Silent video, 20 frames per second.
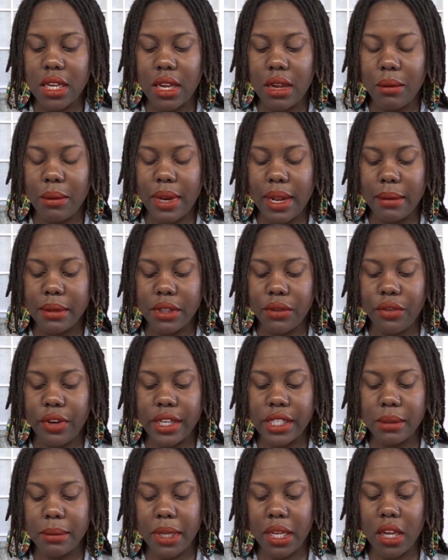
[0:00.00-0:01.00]
when I was a
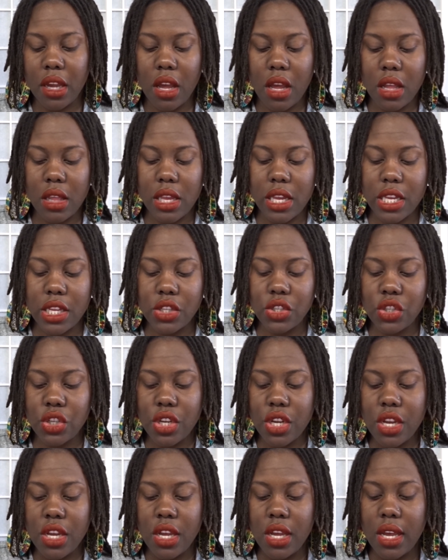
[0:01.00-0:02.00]
freshman in
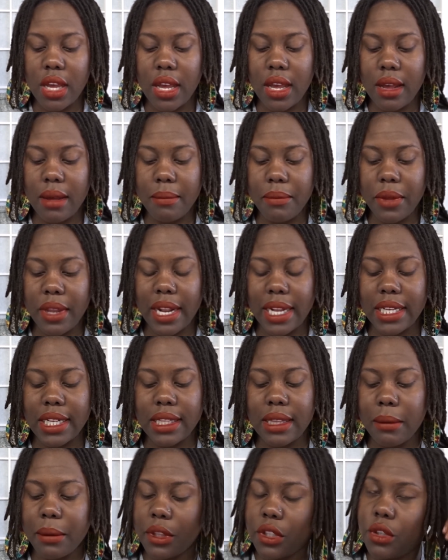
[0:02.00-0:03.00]
college. And I
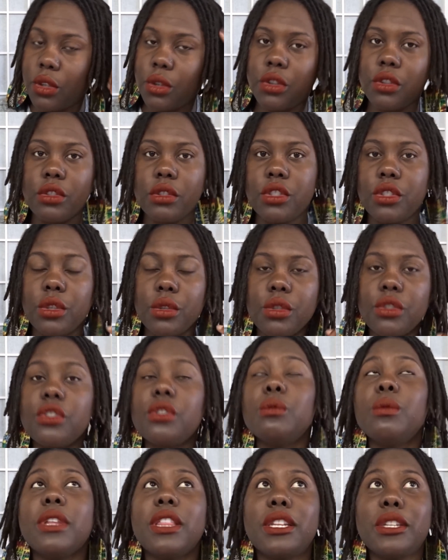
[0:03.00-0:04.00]
did that with
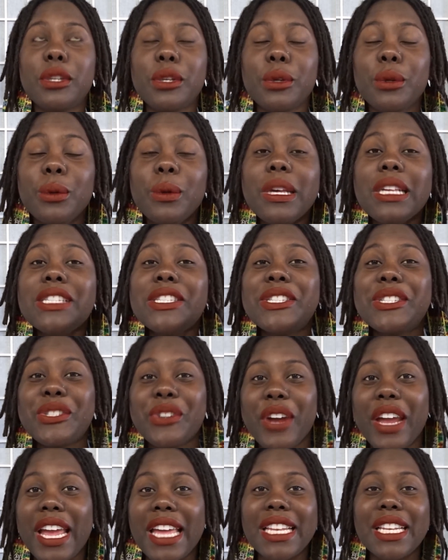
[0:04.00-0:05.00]
two
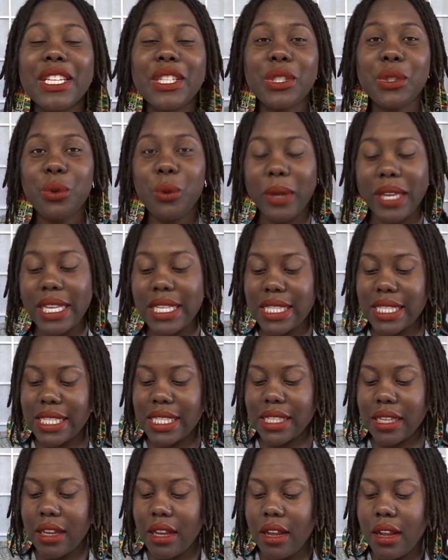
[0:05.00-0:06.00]
strand
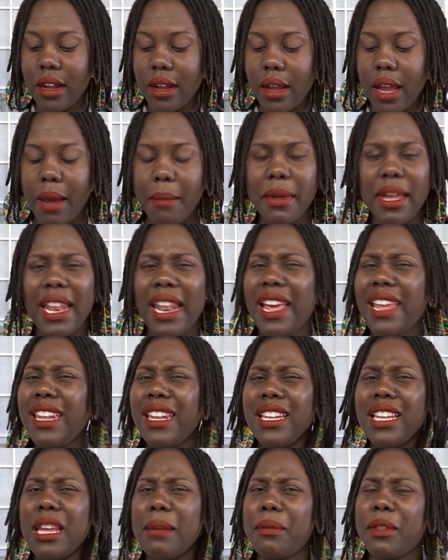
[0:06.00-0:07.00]
twists. And I
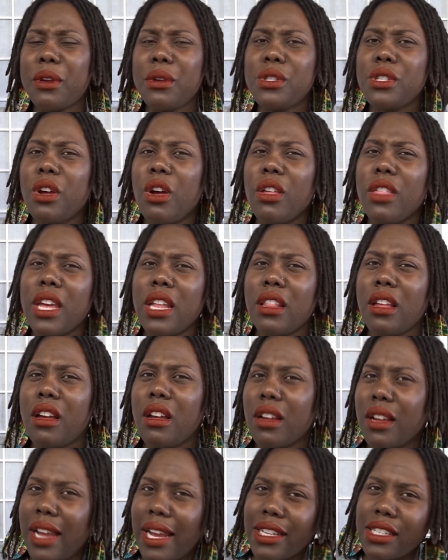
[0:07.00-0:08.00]
didn't keep those all that
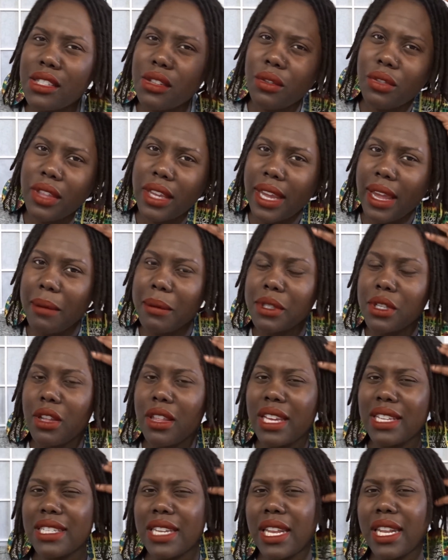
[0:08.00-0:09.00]
long. I just don't think I was all
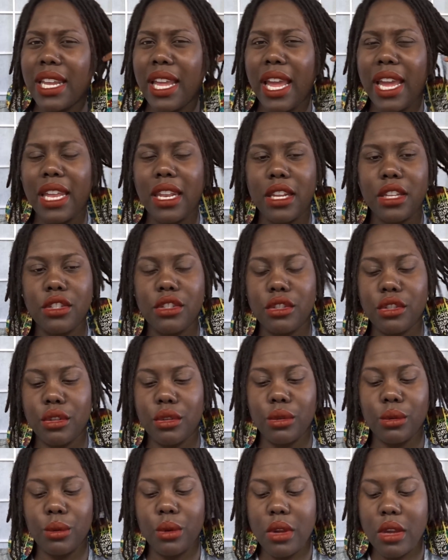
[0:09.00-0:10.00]
that dedicated
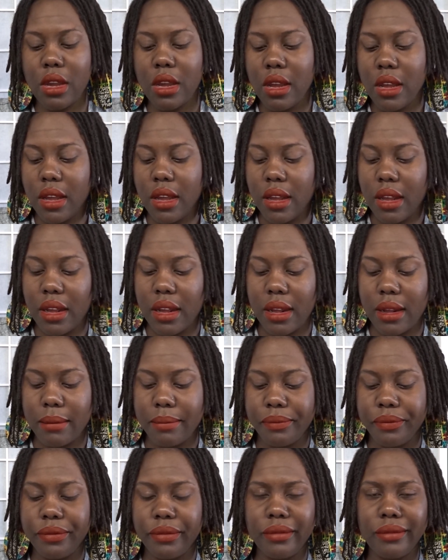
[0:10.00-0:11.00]
to
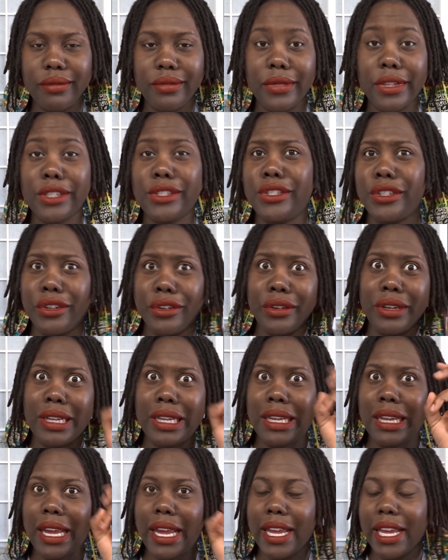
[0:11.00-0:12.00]
the
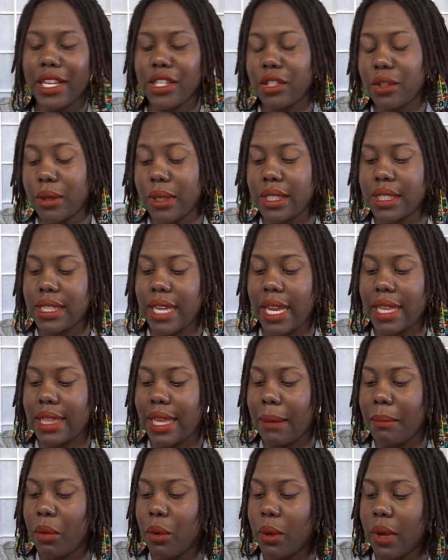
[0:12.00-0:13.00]
journey, I guess you could say at
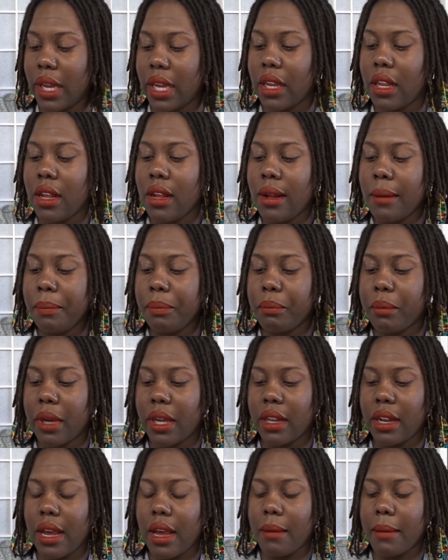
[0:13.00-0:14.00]
that point.
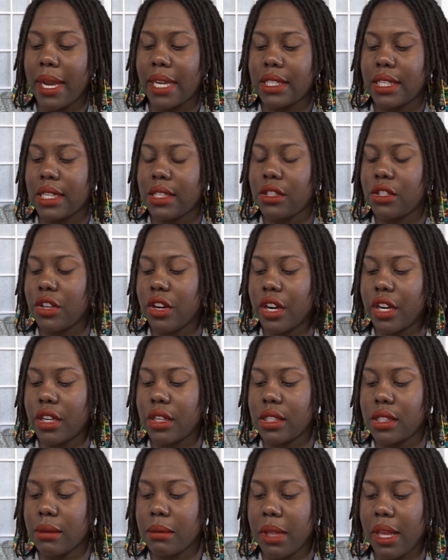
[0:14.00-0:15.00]
But I did
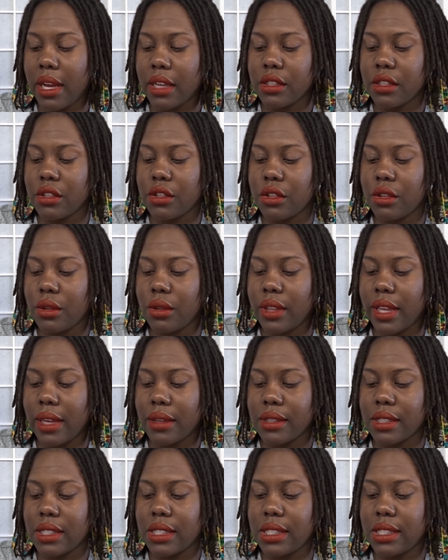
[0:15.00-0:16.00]
start some locks in
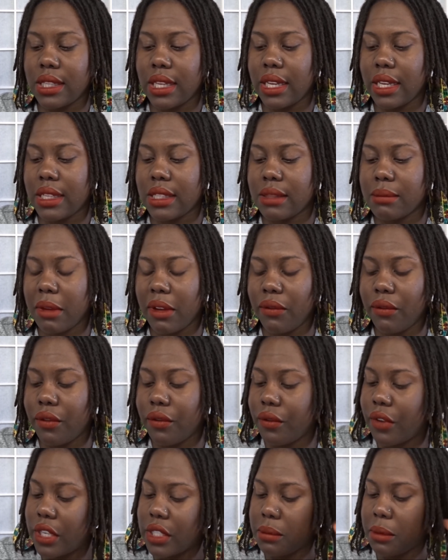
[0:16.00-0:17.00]
2006, my
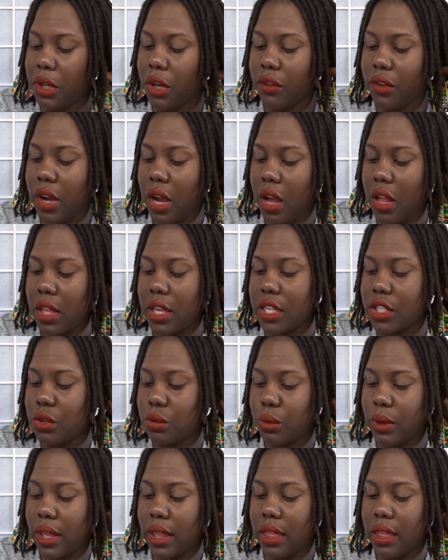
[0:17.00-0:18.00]
freshman year of
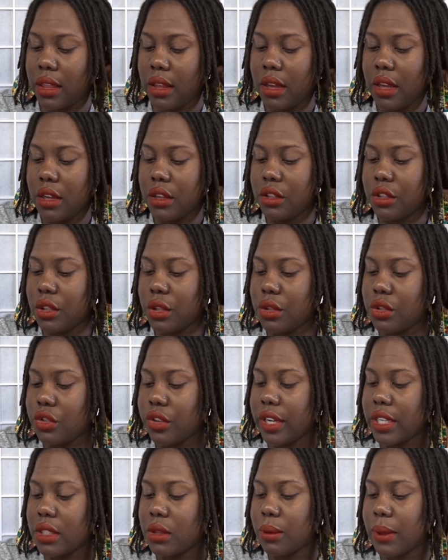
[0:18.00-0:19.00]
college, with
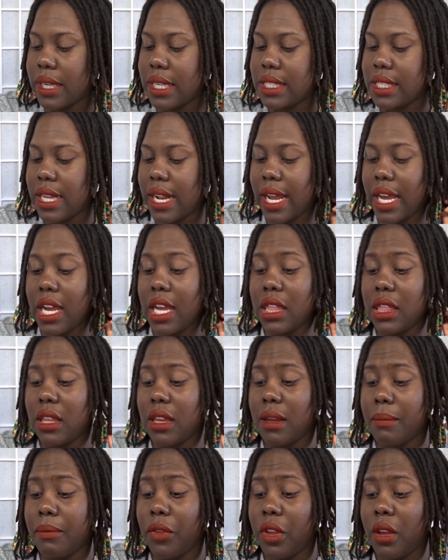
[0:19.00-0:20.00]
2-strand twists, and I cut
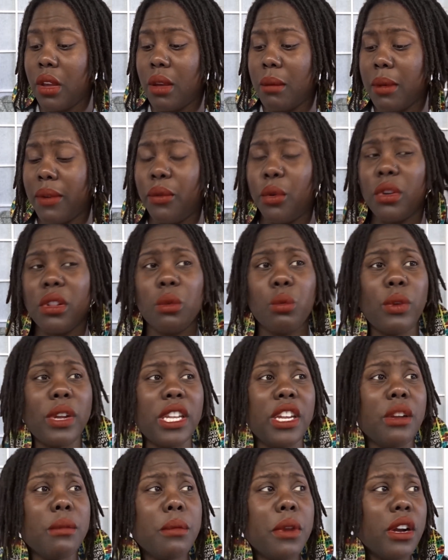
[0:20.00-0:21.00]
them before the
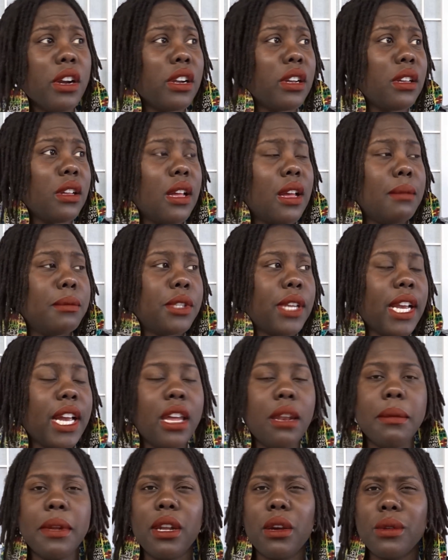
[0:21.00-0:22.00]
1-year mark. So I
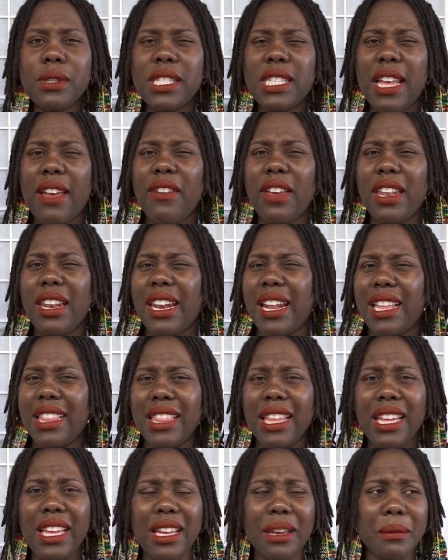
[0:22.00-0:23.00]
cut them in 2007, and I
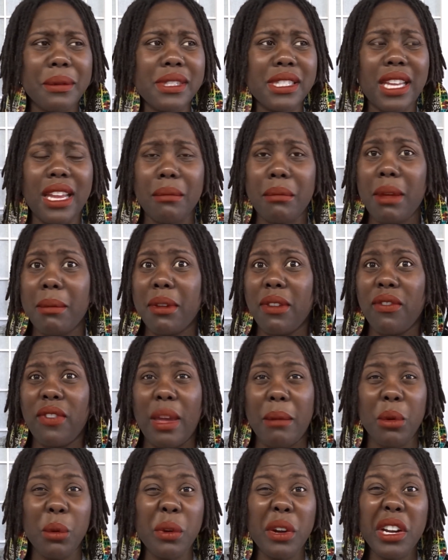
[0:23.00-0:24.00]
think it was like maybe
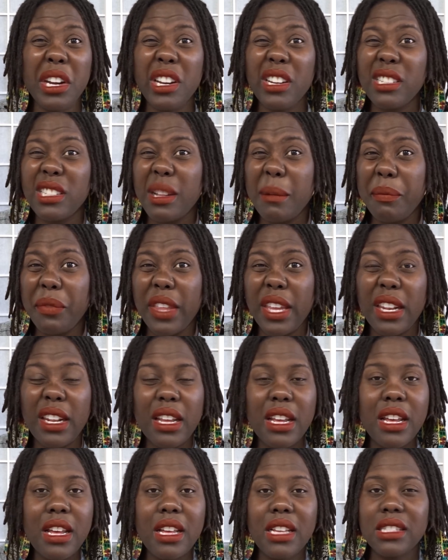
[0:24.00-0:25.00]
February or something.
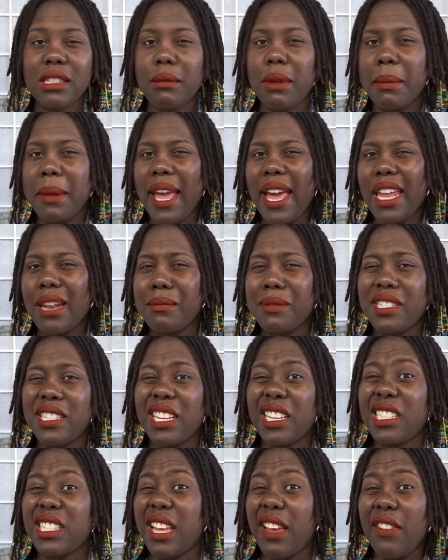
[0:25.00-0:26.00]
So maybe I had them
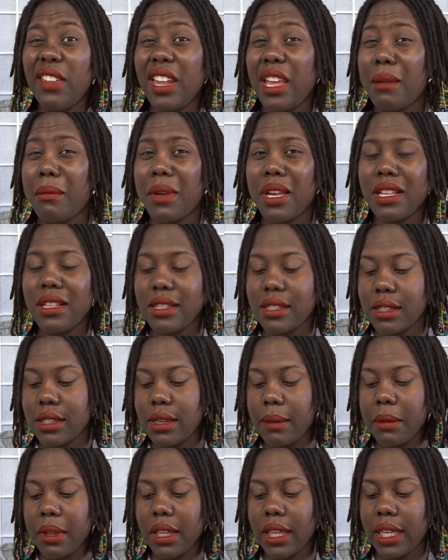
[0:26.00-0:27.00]
6, 7, 8 months,
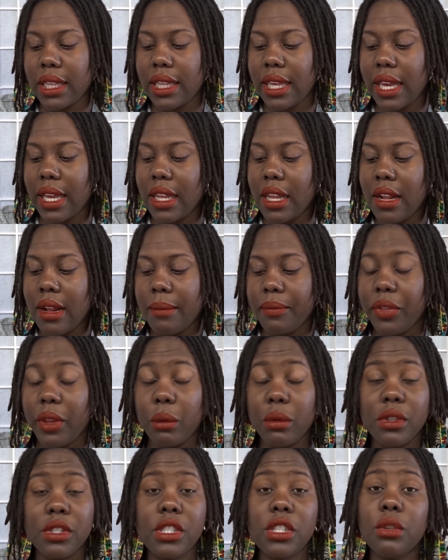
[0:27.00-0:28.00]
something like that. They
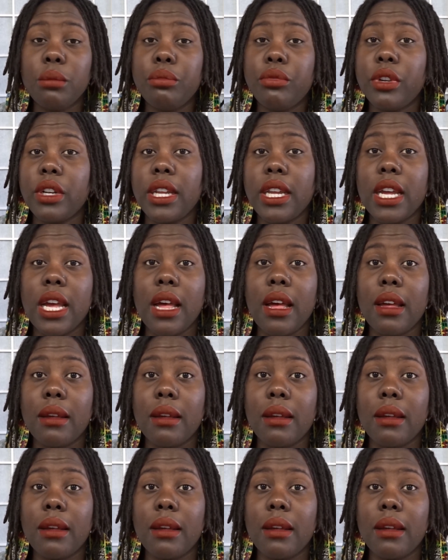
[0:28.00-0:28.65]
were still pretty